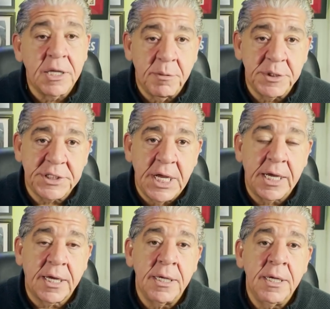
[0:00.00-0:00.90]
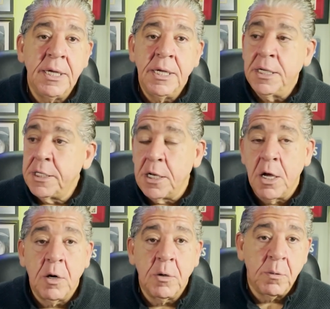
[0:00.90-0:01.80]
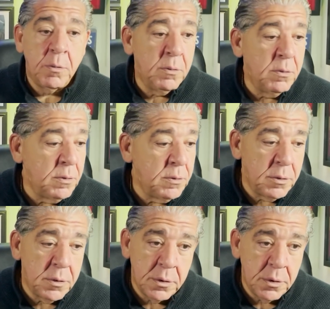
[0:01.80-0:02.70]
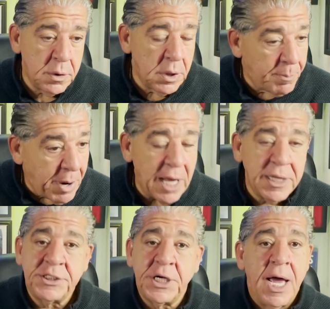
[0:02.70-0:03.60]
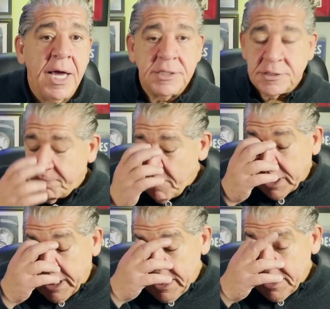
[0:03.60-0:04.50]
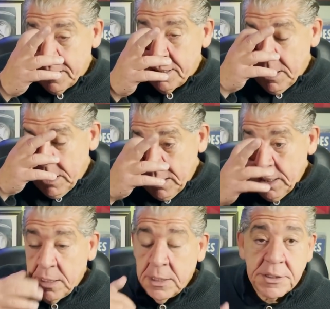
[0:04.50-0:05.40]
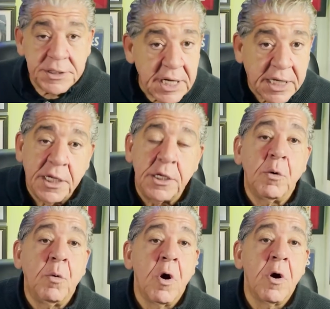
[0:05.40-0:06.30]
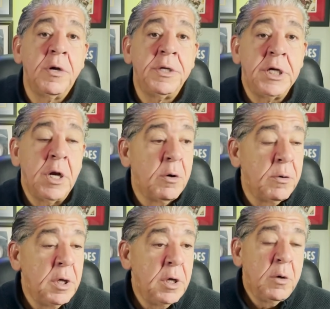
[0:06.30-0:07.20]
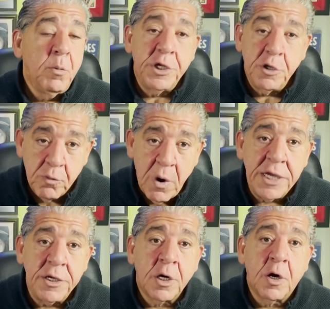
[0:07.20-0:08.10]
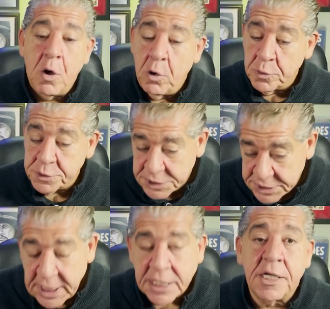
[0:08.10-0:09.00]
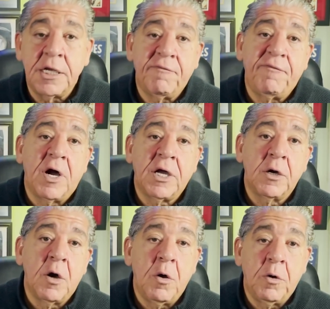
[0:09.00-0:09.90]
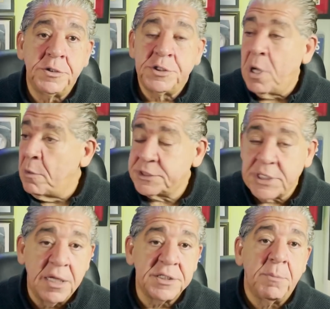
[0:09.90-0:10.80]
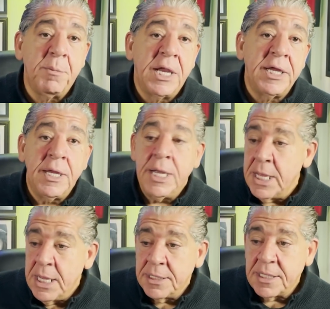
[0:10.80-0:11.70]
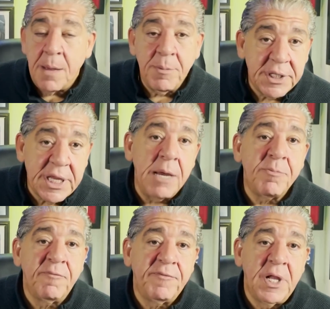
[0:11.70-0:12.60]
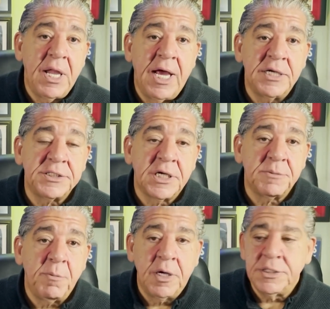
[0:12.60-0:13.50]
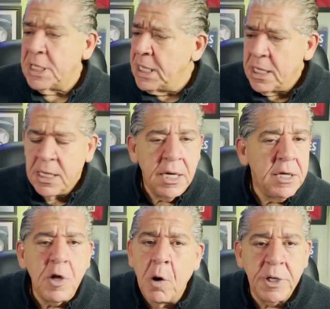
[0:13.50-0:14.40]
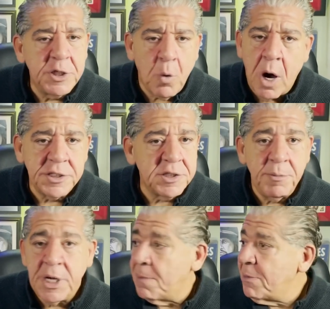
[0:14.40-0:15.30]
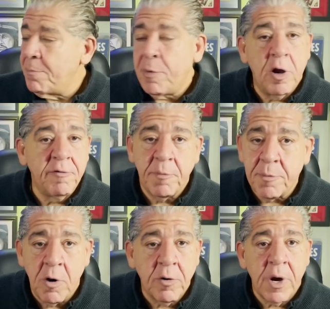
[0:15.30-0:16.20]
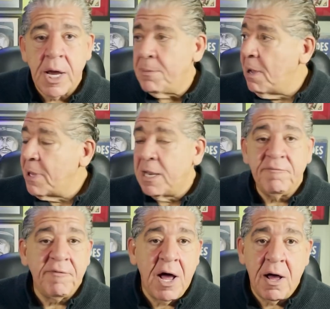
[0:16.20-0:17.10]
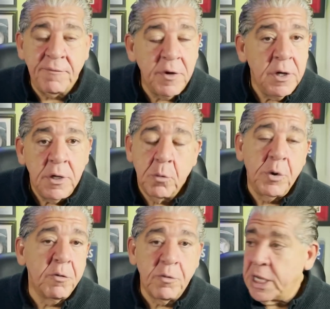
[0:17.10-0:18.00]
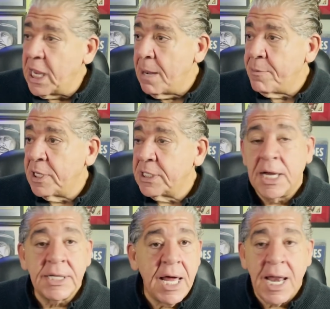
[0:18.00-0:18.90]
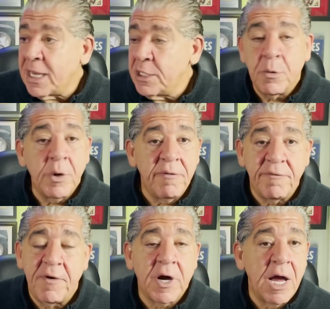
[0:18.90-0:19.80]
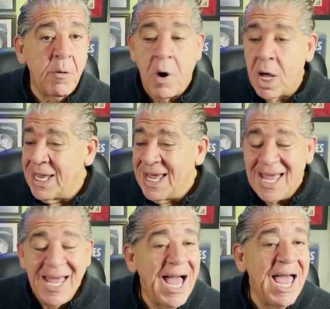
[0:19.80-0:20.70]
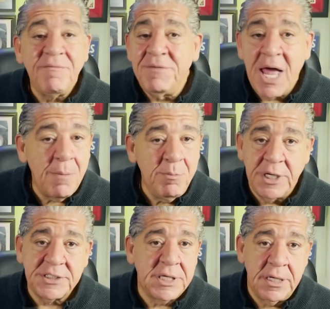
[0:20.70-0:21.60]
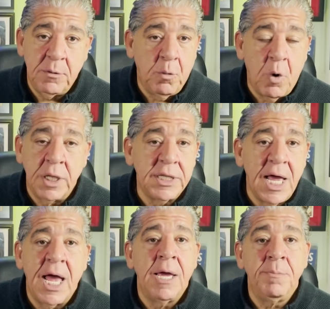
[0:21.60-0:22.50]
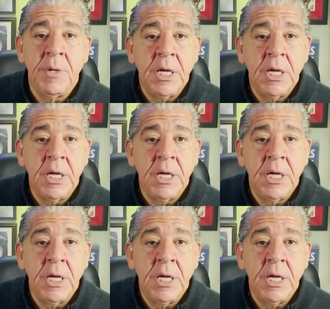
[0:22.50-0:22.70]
the mistake. You know, apologize, fucking stick to your word, you know when you write your goals, stick to your fucking goals. You know, I was telling somebody that I've been tapering for the last six months. Nobody's watching me. I'm not part of a program. I'm not involved with a rehab or anything like that. I can do whatever the fuck I want. I have not missed it one time.